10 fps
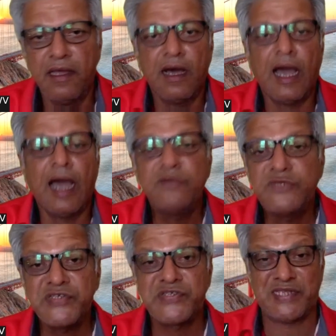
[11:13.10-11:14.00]
I'm
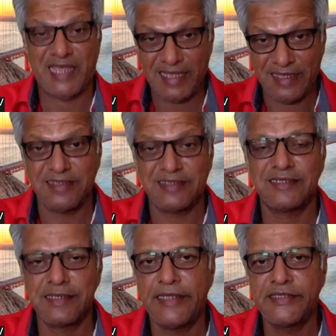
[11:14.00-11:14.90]
just saying this as an
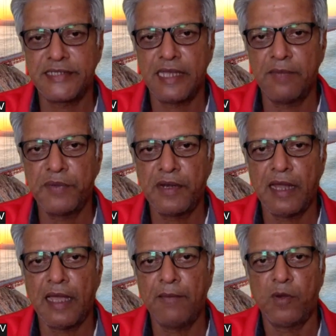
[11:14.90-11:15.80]
example.
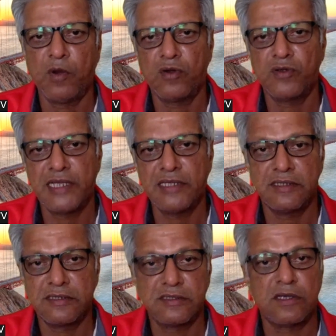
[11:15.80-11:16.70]
I'm not saying this
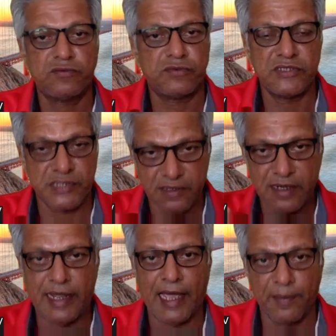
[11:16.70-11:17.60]
is how things generally
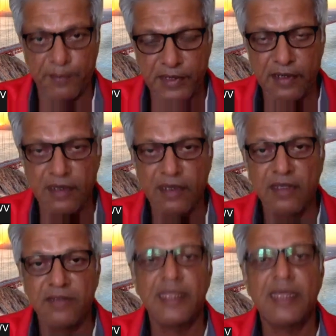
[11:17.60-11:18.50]
happen.
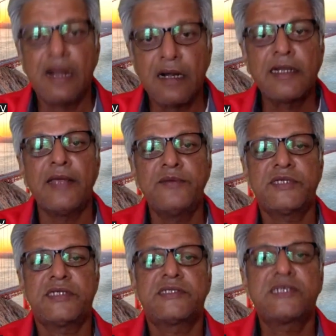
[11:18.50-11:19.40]
There are times that
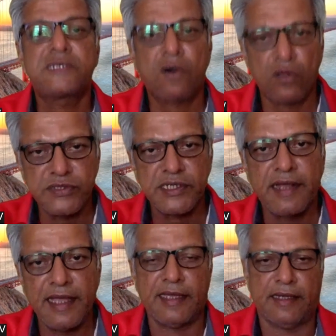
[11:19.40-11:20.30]
such calls are
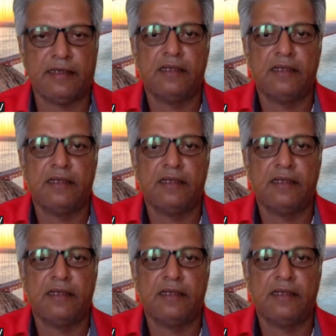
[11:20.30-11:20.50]
taken.